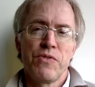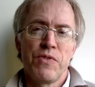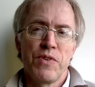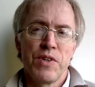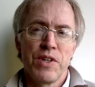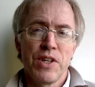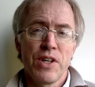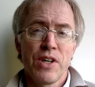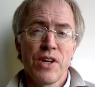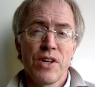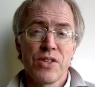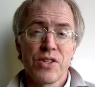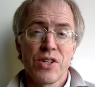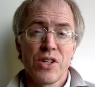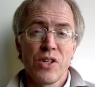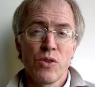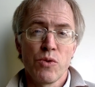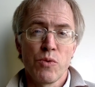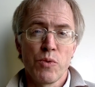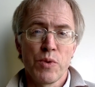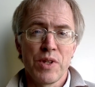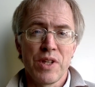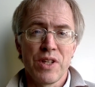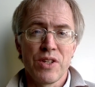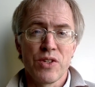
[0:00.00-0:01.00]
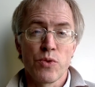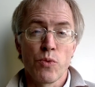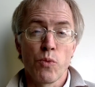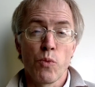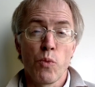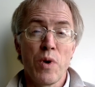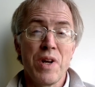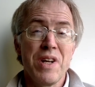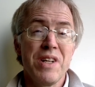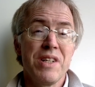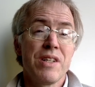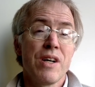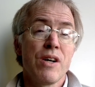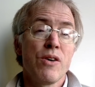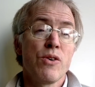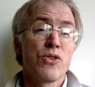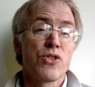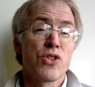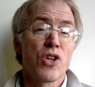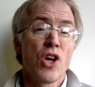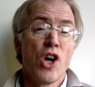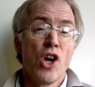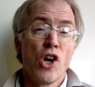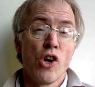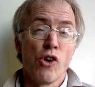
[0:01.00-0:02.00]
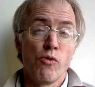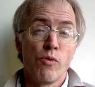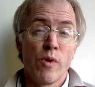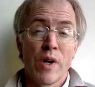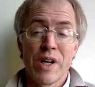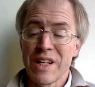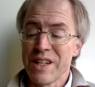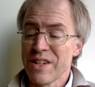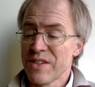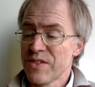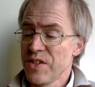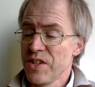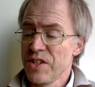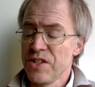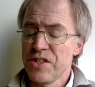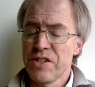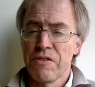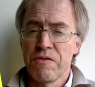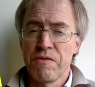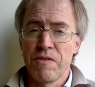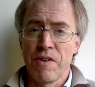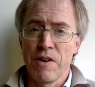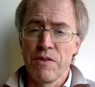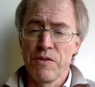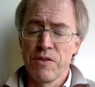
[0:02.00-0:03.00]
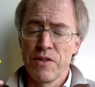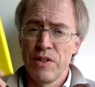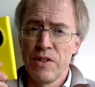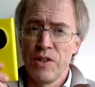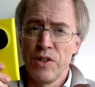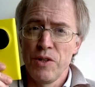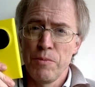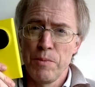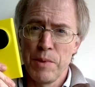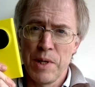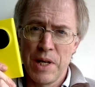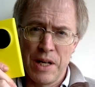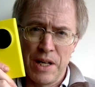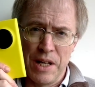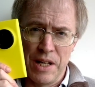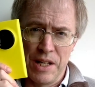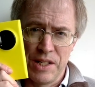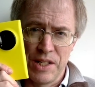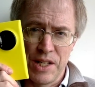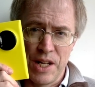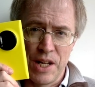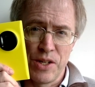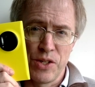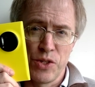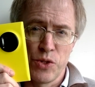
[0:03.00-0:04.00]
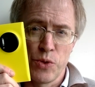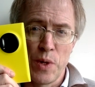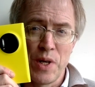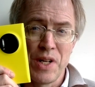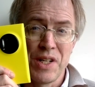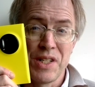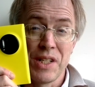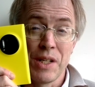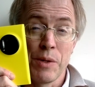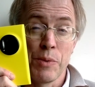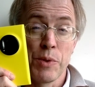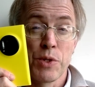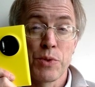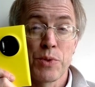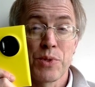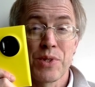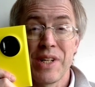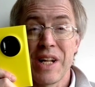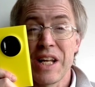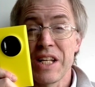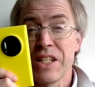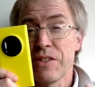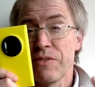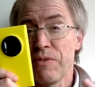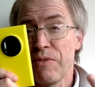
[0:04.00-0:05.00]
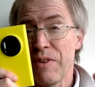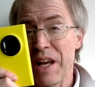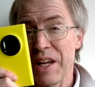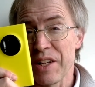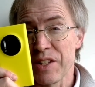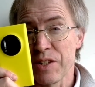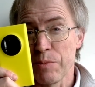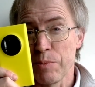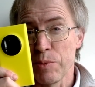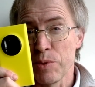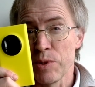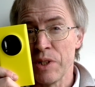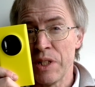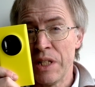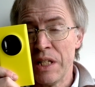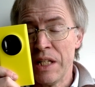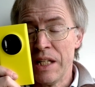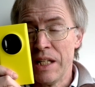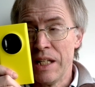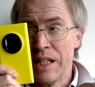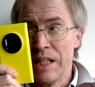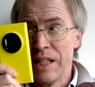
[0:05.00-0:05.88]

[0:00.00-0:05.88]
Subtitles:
for years, along with its Windows running sister phone, the Lumia 1020, which was less flexible